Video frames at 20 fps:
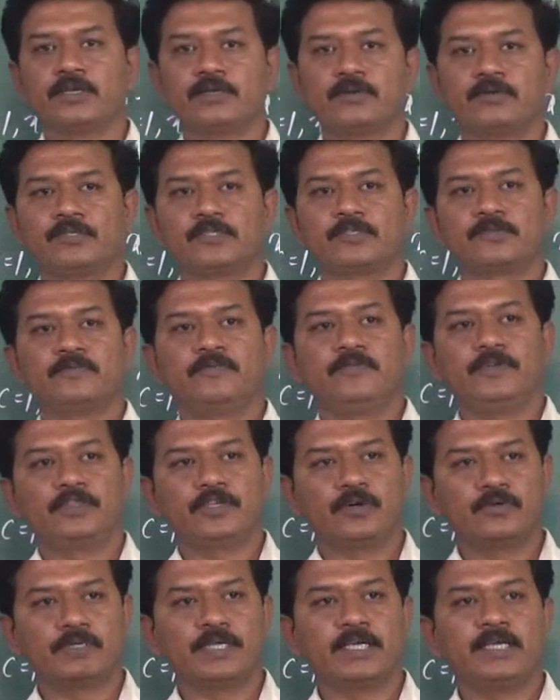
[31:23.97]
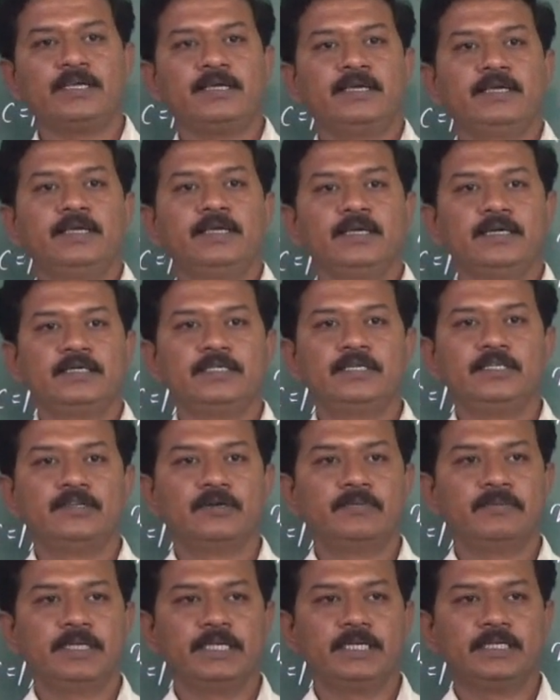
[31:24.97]
roots without a
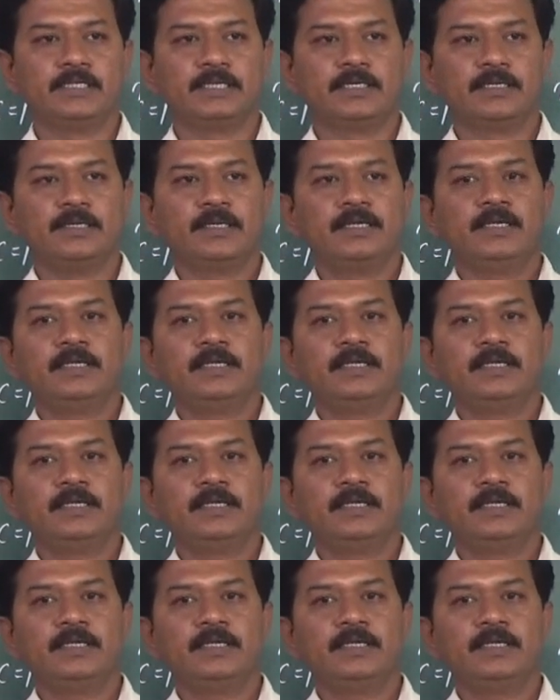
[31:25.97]
denominator.